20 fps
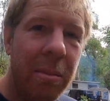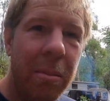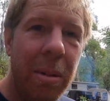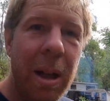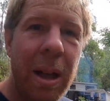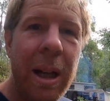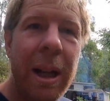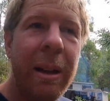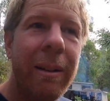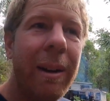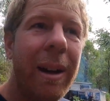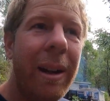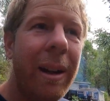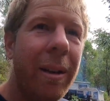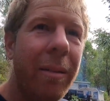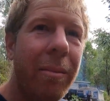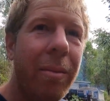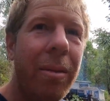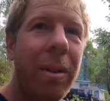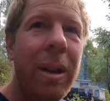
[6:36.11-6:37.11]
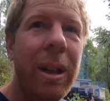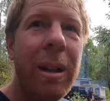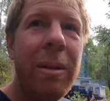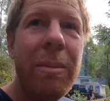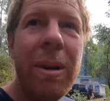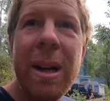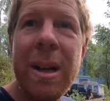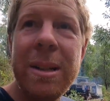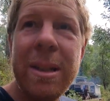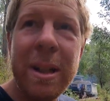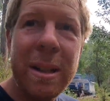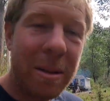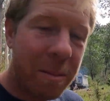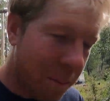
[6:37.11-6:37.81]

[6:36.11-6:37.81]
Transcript: But anyway, pretty amazing